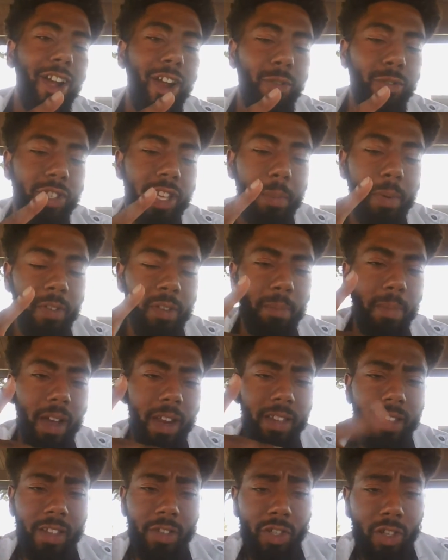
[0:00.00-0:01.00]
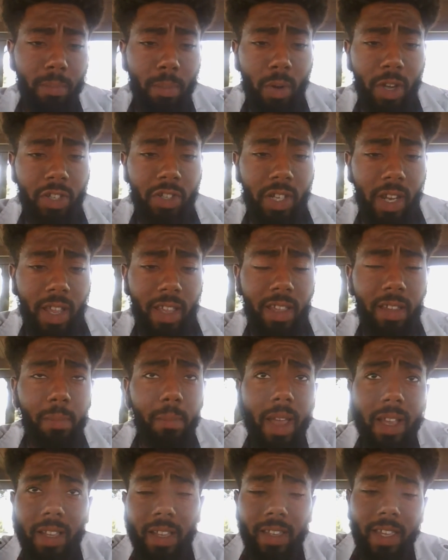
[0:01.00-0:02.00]
Alright, what's up everybody? It's your boy Jay,
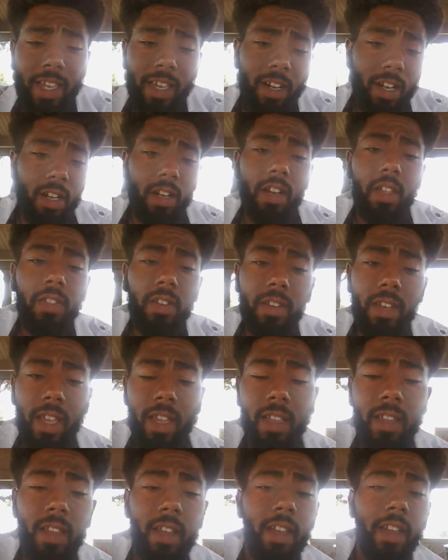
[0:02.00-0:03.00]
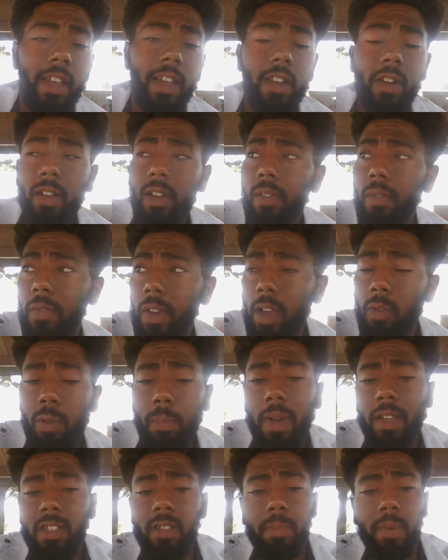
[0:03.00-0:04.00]
back again on another day, here to convey
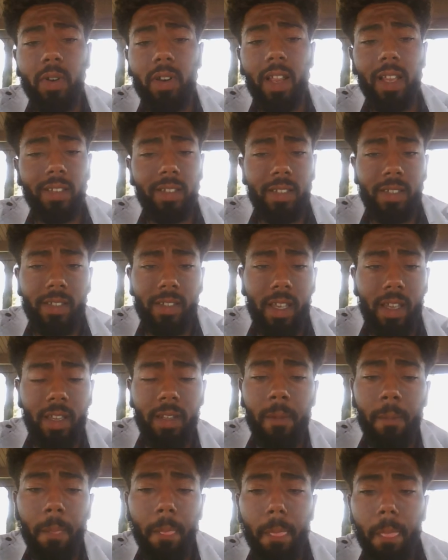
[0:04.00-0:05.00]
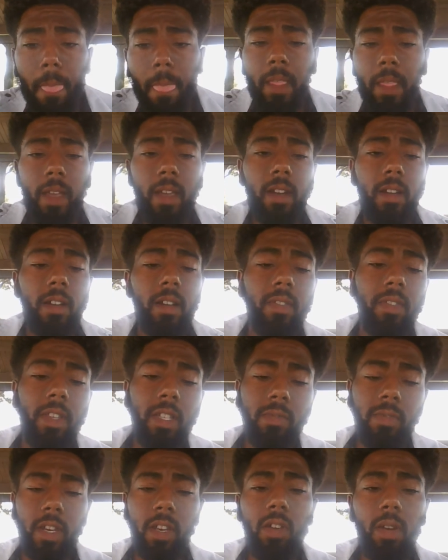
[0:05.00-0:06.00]
what my spirit has to say. And uh, in
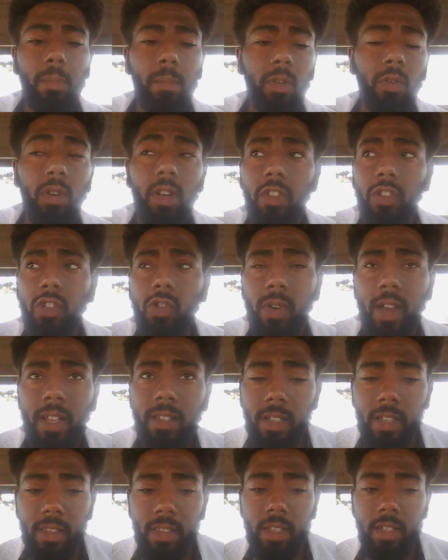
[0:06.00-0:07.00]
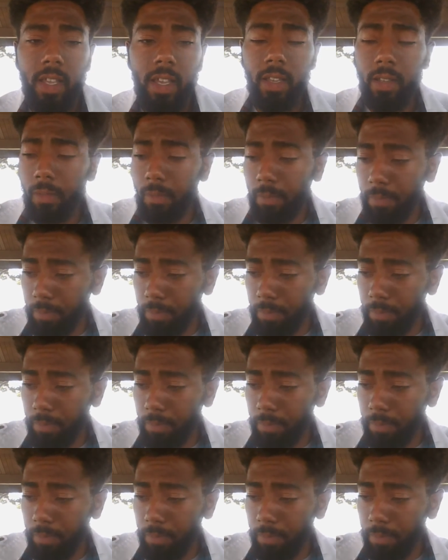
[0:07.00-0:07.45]
this video, I'm going to do another transit of the day.